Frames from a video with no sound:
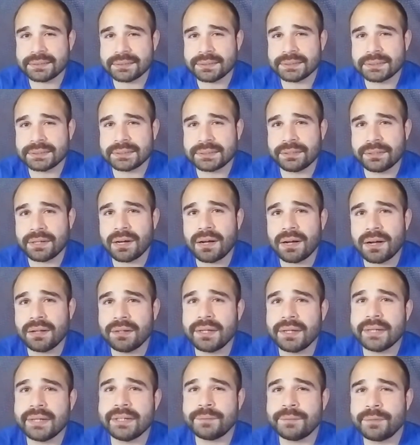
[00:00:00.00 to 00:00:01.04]
is the
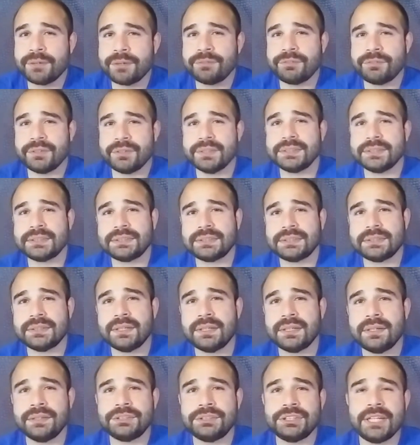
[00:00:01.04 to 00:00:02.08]
hotline number for this
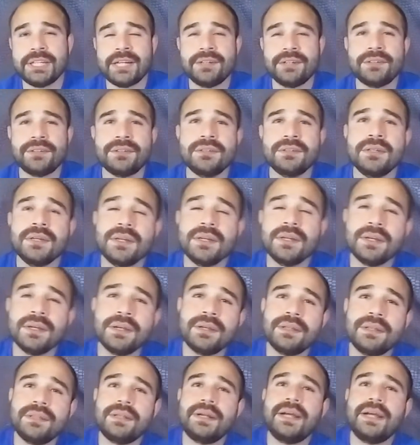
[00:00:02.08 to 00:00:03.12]
uh, channel
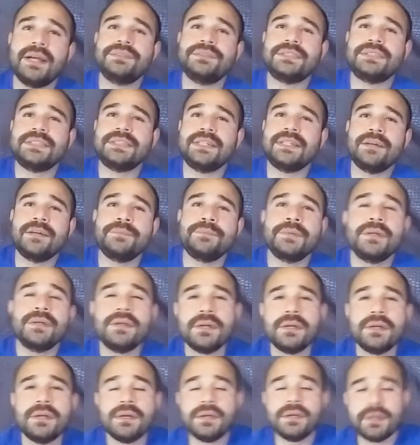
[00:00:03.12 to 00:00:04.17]
that I've set up.
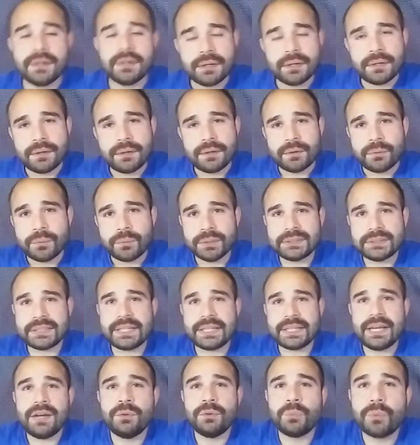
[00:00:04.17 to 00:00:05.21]
Once
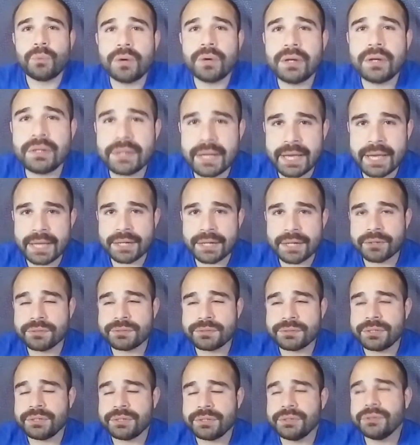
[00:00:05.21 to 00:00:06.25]
again, 1
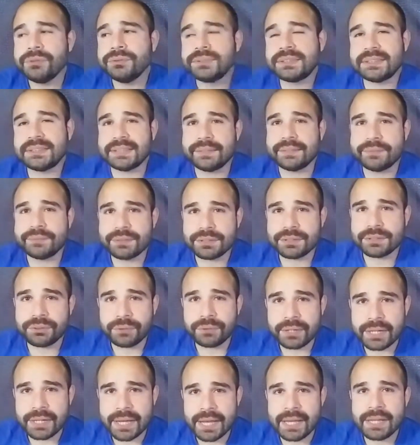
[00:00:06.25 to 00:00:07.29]
802
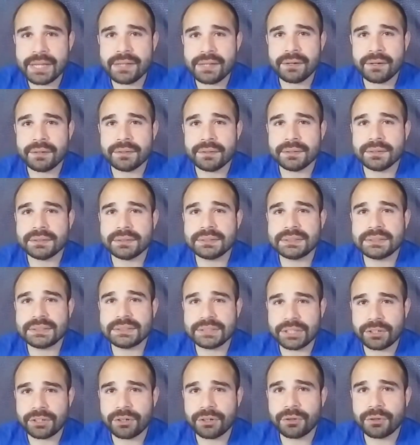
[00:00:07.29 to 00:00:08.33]
738
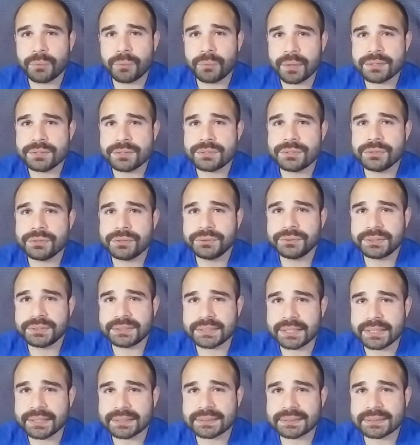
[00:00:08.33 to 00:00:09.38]

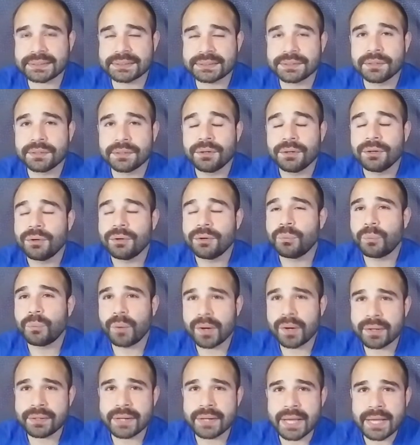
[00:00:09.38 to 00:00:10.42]
0126.
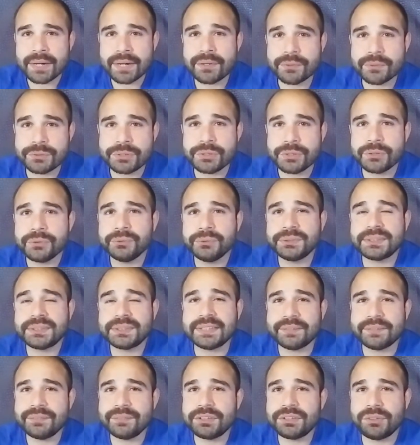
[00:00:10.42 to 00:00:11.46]
1 802
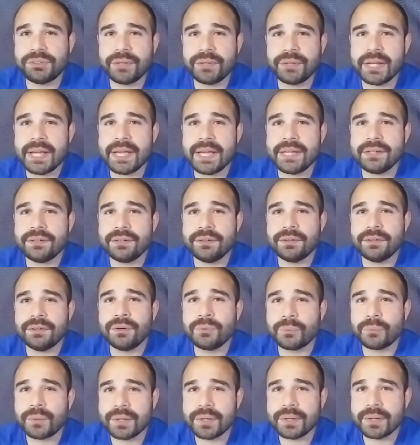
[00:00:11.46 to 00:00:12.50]
738
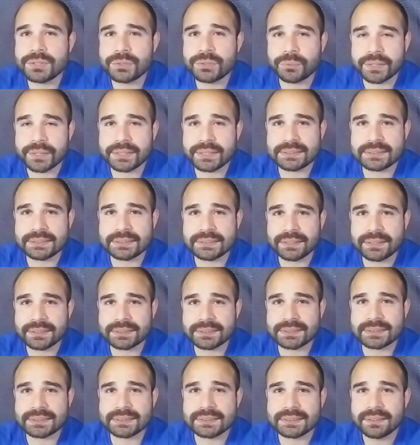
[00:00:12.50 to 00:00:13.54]

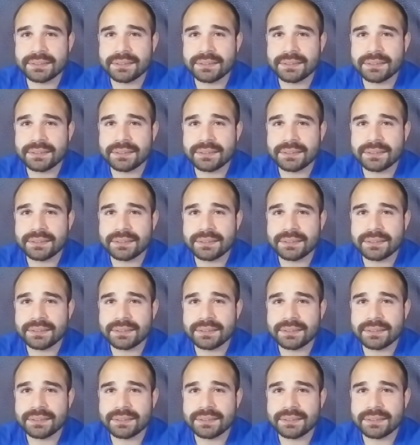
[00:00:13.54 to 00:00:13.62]
0126.